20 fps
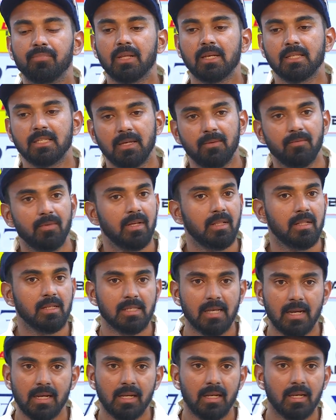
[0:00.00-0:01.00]
Same way in the
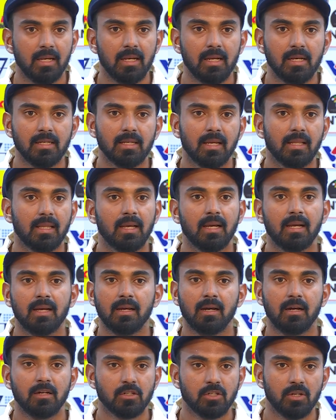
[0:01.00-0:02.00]
second innings, I think
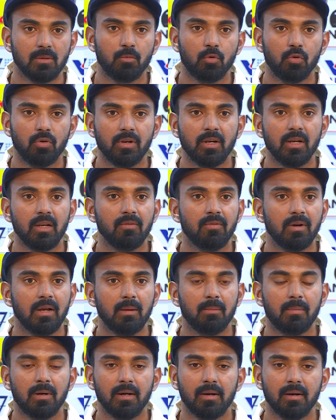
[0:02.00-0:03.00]
Akshar bowled really
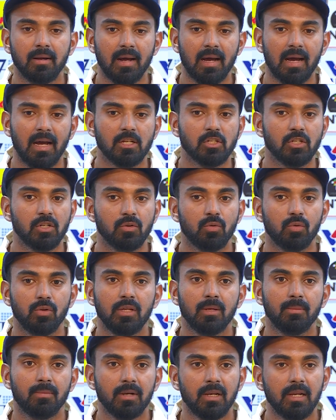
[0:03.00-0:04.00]
well, but Ash and
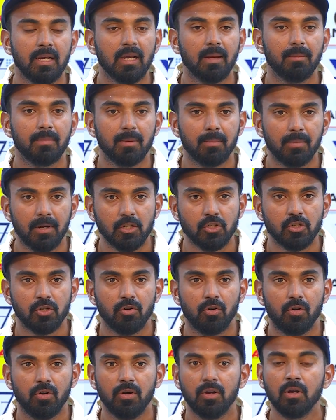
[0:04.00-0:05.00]
Kuldeep really kept the
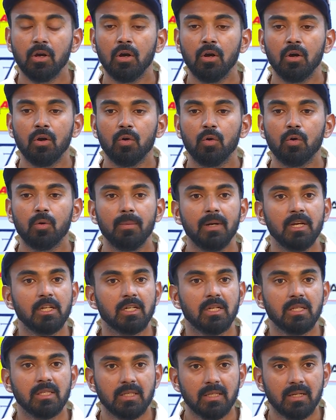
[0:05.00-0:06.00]
pressure on.
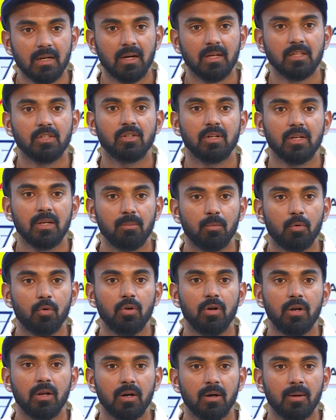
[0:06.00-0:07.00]
Umesh and Siraj really
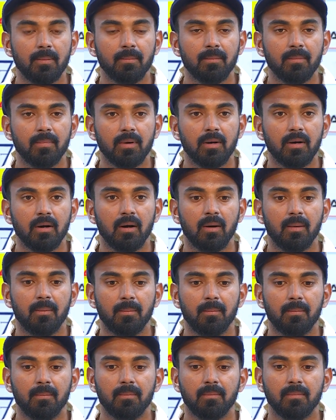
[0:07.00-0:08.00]
bowled
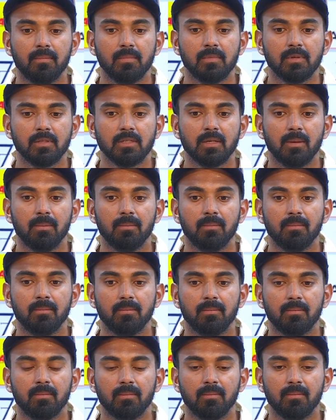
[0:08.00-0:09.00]
some
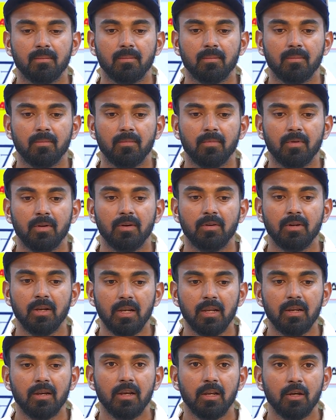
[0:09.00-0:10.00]

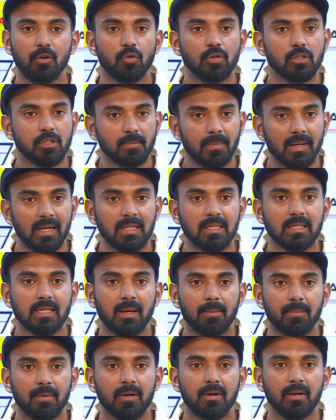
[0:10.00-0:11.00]
really, really good spells,
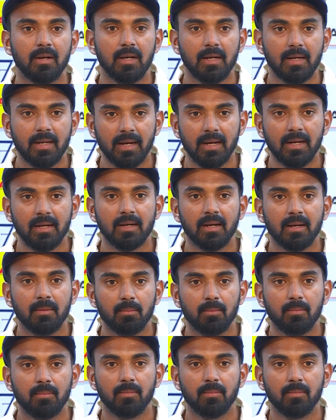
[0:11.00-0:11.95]
kept it really tight, and